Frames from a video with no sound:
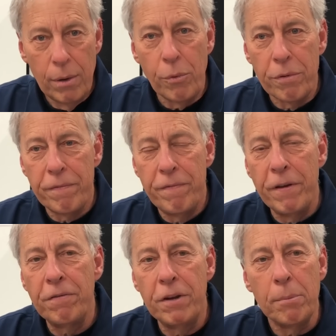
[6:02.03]
with
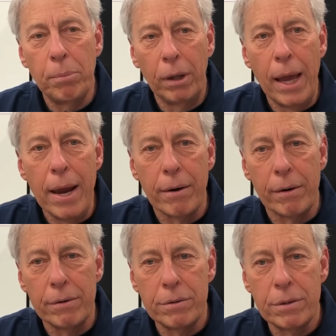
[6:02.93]
50
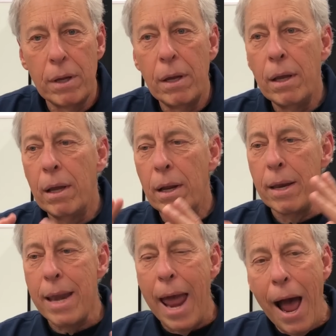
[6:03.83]
players,
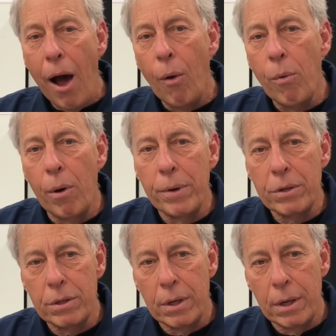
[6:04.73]
now what we
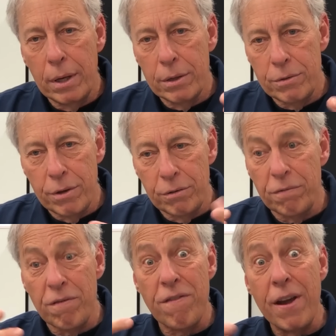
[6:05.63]
see is this
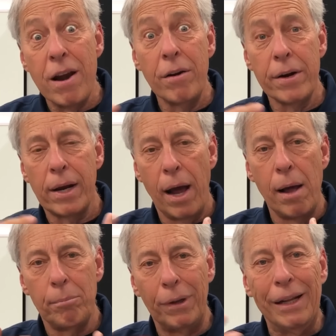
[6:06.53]
very
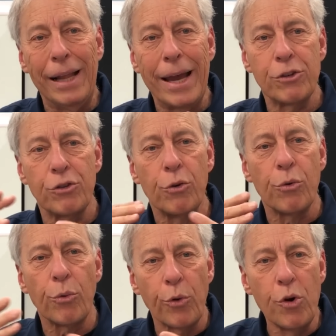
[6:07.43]
complex
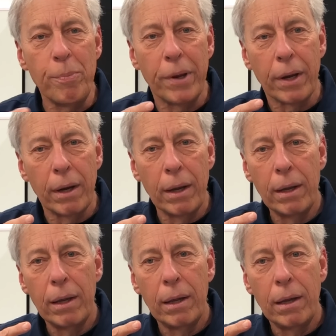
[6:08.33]
grouping
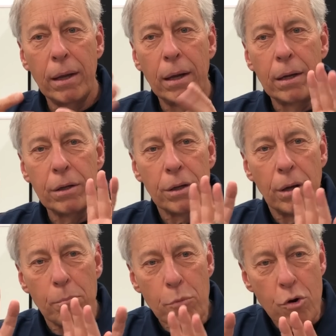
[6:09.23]

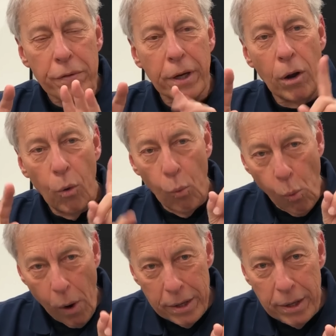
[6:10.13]
moving
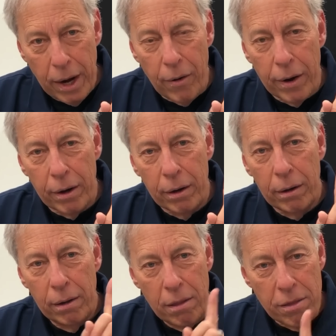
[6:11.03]
one carrier,
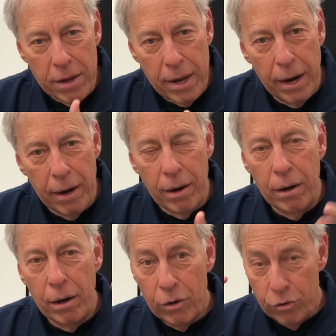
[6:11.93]
the
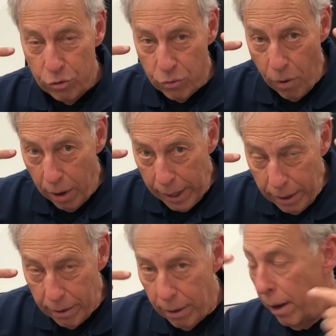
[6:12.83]
air, to our
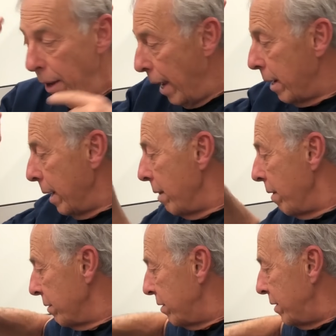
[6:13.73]
ear. And in
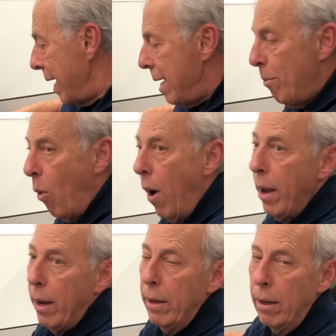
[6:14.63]
the same
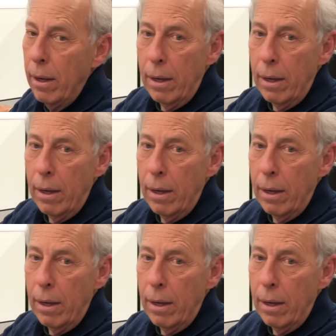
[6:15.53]
way,